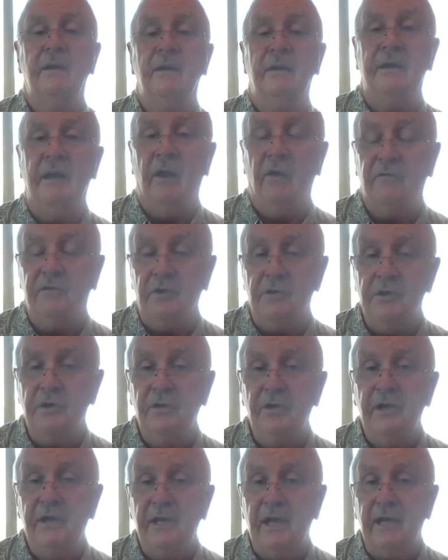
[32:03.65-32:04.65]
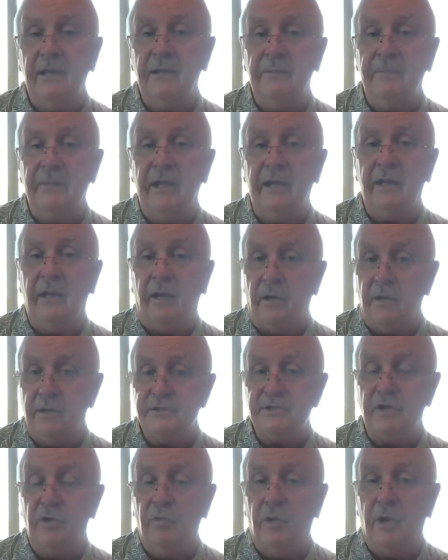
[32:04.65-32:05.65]
Now, if you're new to Daily Manna, I
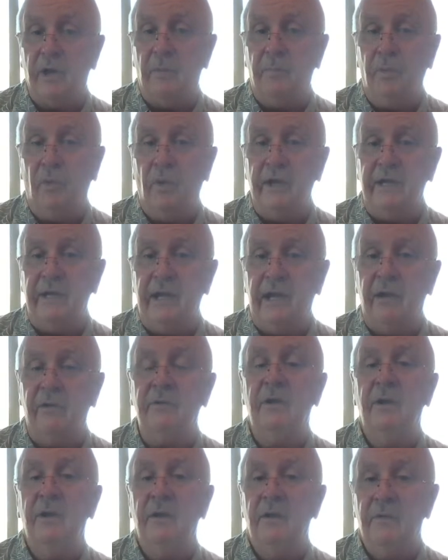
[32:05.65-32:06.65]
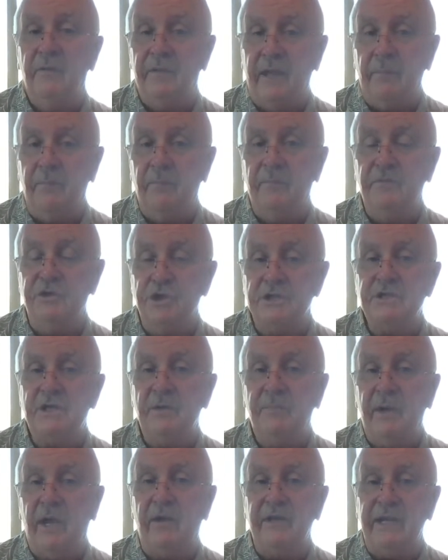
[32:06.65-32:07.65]
also want to point out that just
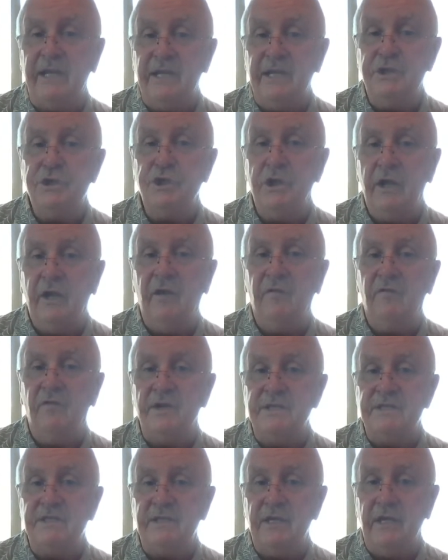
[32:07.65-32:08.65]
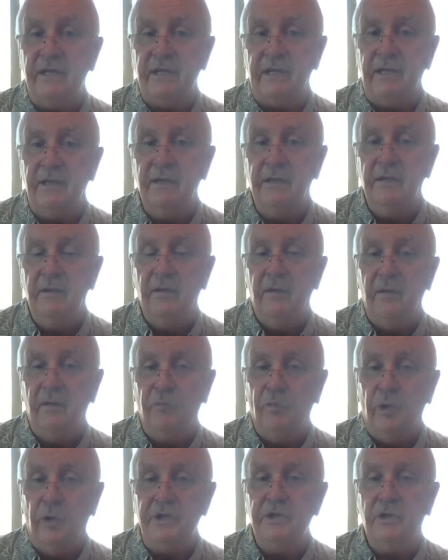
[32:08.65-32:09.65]
about each and every city,
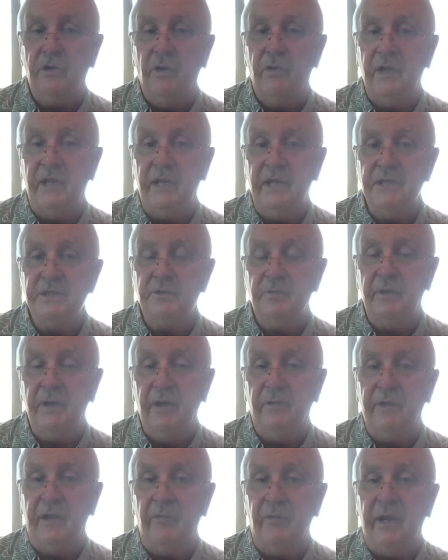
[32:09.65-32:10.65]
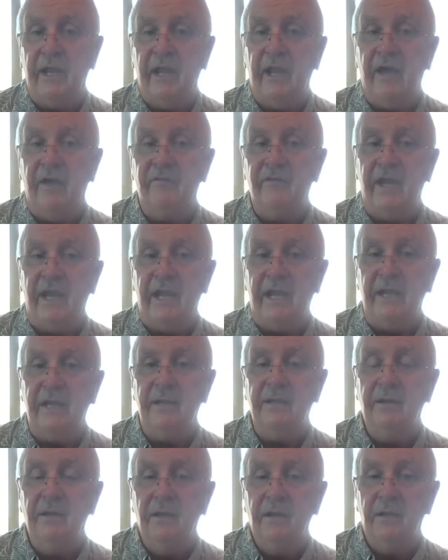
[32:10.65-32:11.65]
when you go to Israel, they would have a
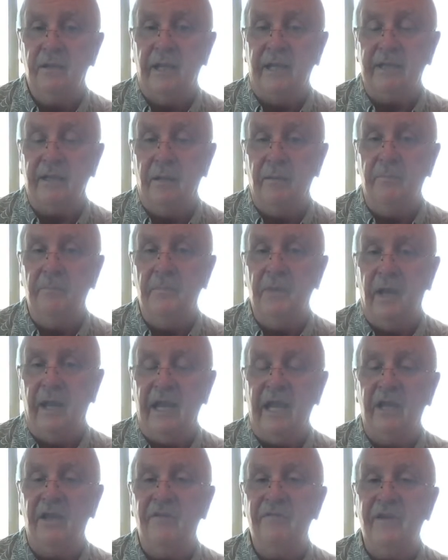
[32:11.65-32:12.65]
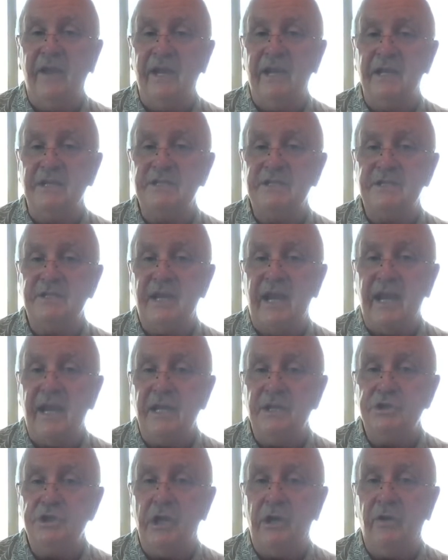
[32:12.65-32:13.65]
like a, elevated
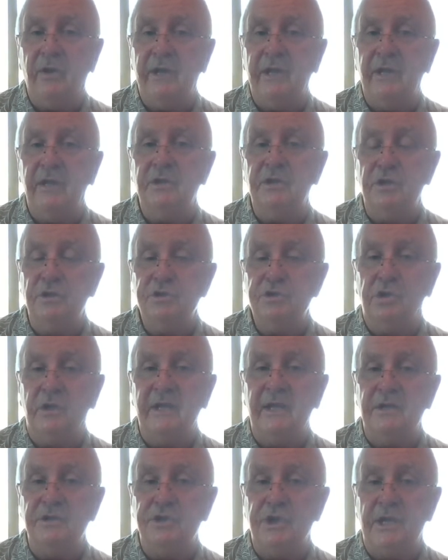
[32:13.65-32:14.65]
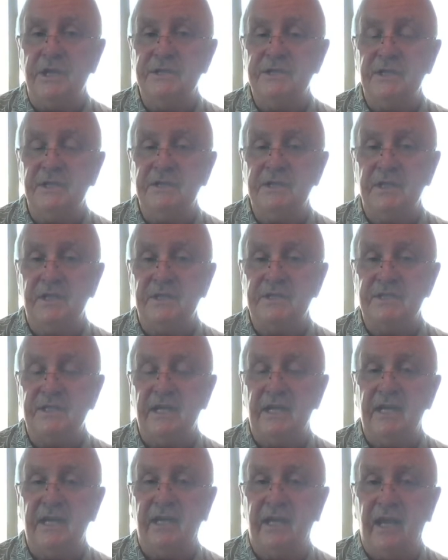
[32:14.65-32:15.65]
stage area, usually adjacent to the
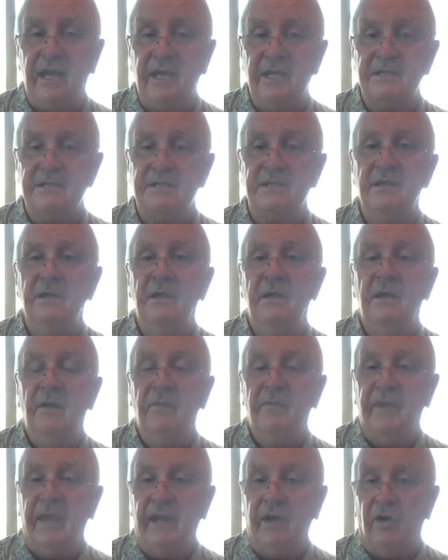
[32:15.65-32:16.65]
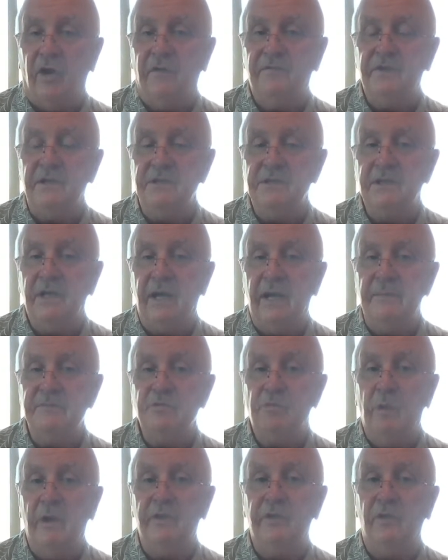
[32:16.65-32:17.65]
city gates, and oftentimes,
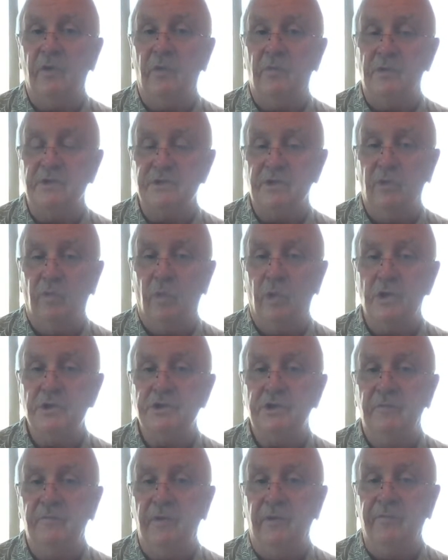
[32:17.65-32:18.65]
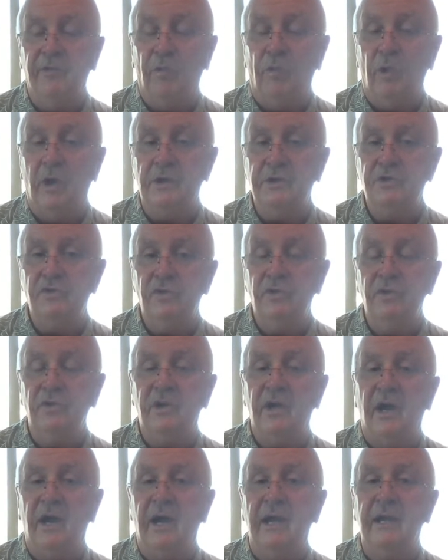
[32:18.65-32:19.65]
whether it was the worship of the one true
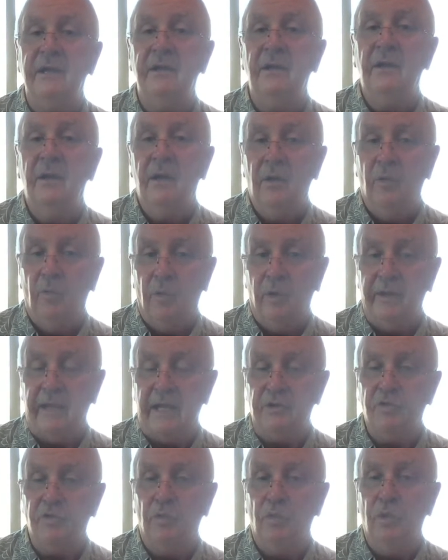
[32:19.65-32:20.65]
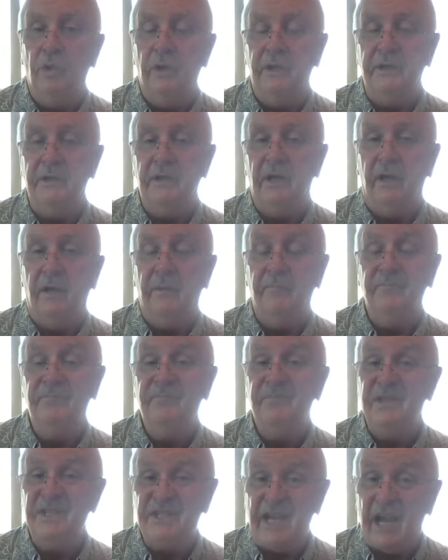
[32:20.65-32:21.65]
God, where they would uh,
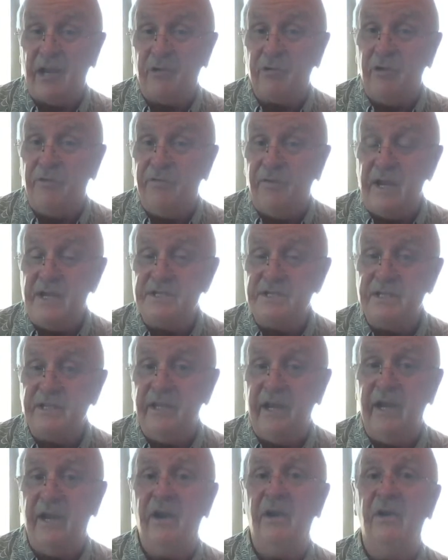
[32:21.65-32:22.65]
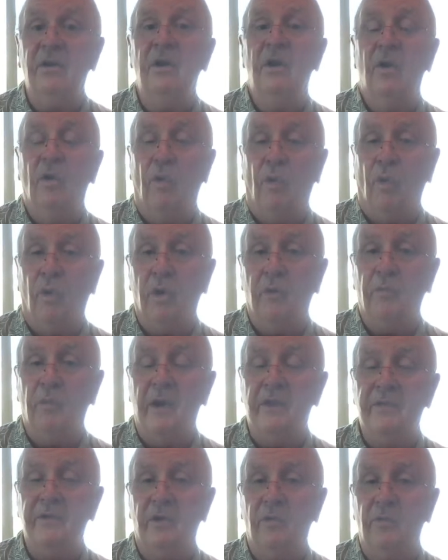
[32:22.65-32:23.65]
sacrifice there, or
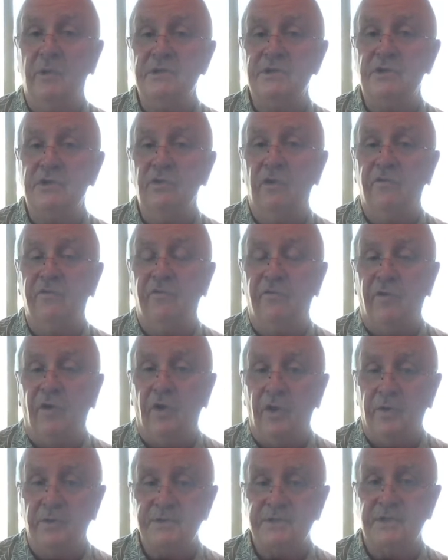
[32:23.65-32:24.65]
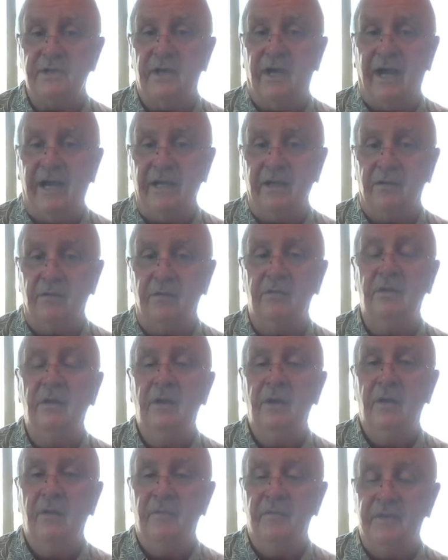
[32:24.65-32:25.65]
whether it was to a false idol,
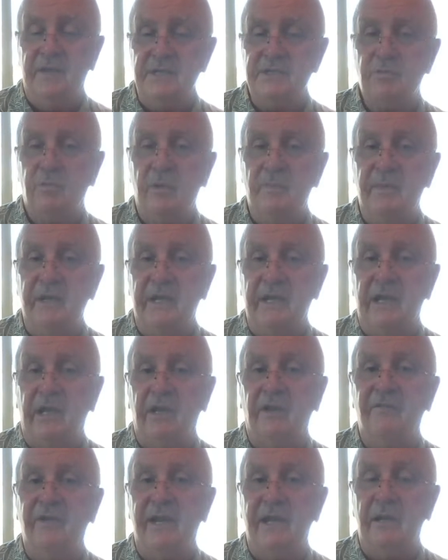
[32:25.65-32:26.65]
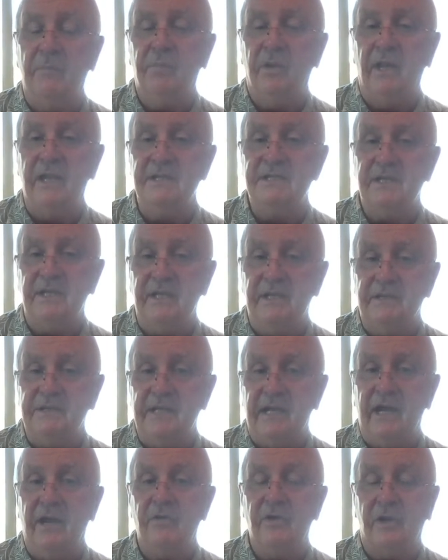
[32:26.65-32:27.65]
this would be an elevated place in
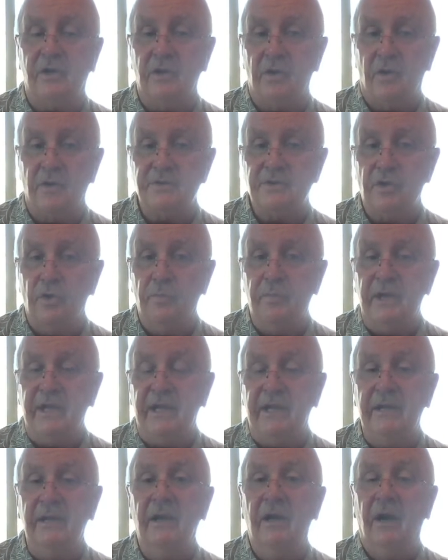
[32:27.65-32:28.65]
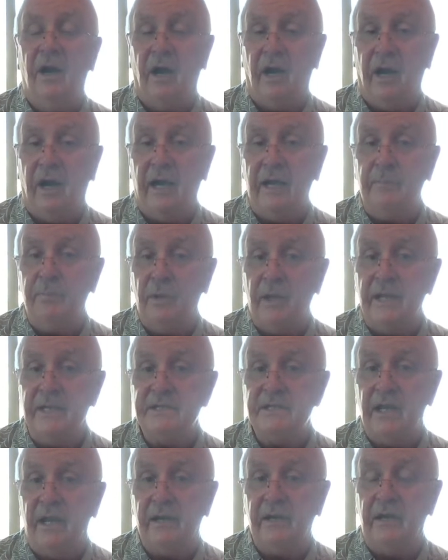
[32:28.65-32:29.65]
town. It can also be a high
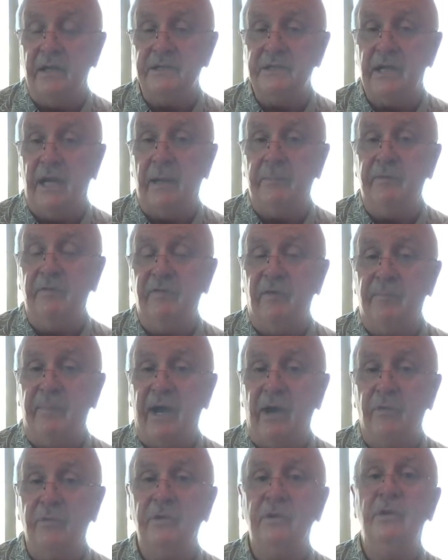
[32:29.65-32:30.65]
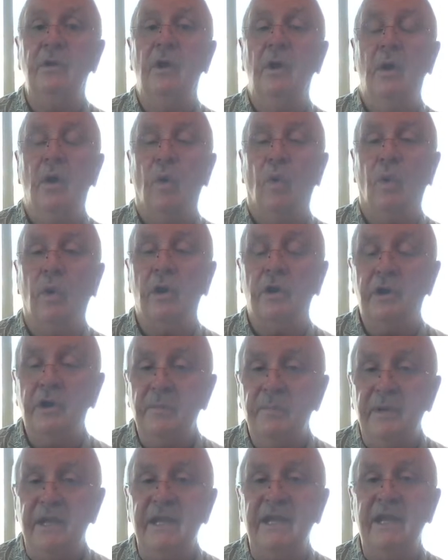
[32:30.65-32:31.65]
place, like on top of a mountain, or it can
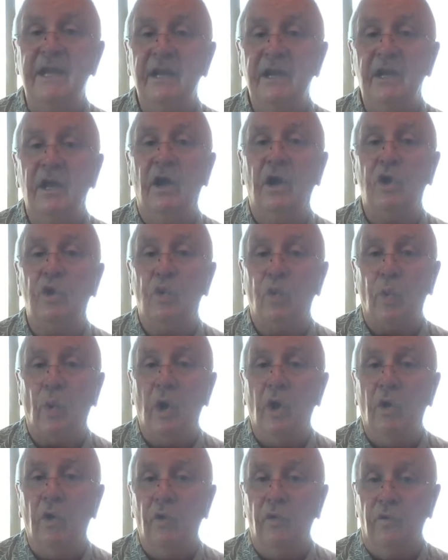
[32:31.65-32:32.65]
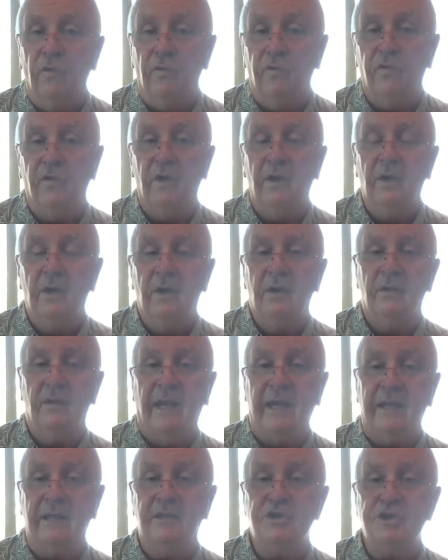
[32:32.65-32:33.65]
be in a grove,
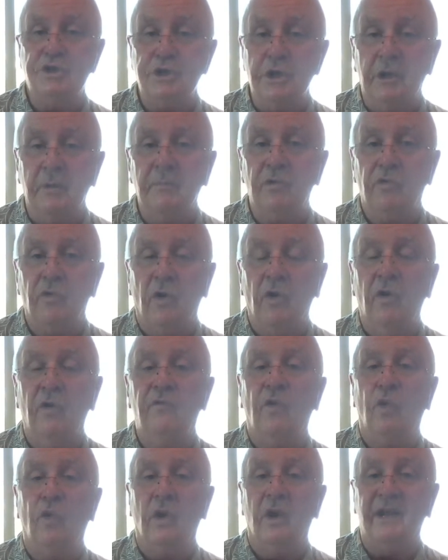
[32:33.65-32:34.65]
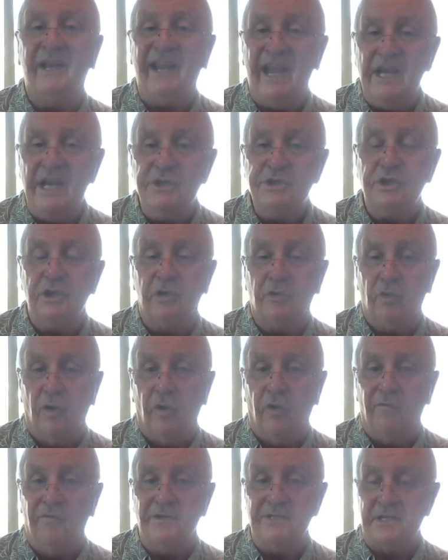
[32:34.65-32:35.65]
like Shittim Grove or Acacia
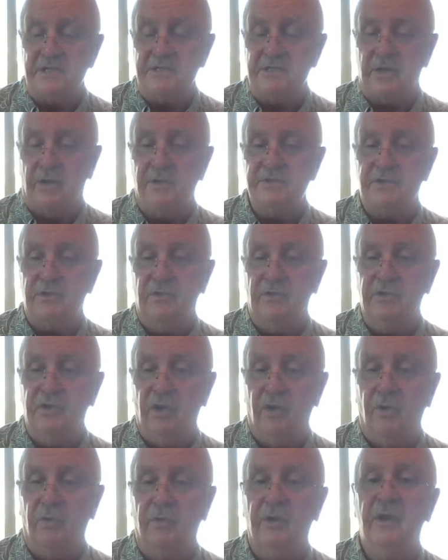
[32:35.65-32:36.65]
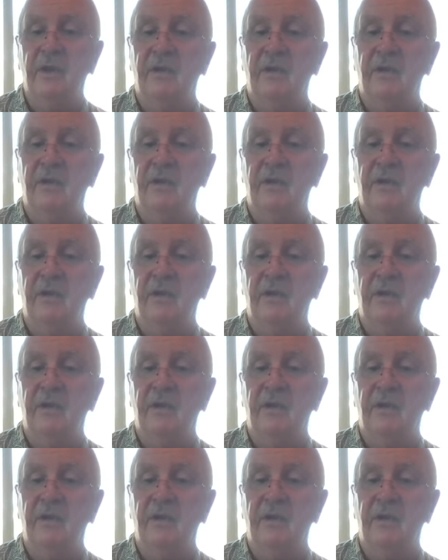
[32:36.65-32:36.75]
Grove, as it's also known.